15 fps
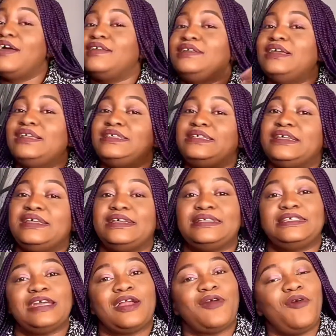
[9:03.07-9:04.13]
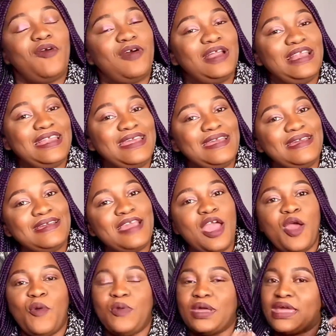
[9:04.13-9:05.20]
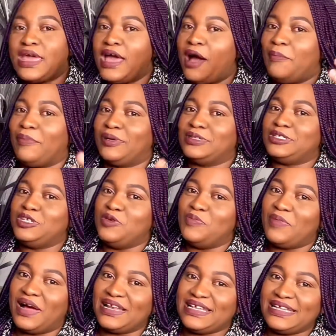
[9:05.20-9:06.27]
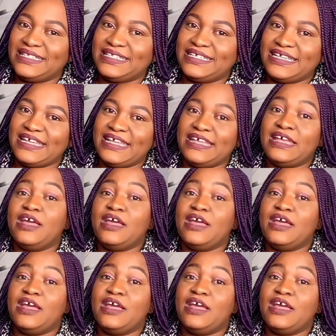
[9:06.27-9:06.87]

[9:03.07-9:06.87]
nursing is a calling. We care about humanity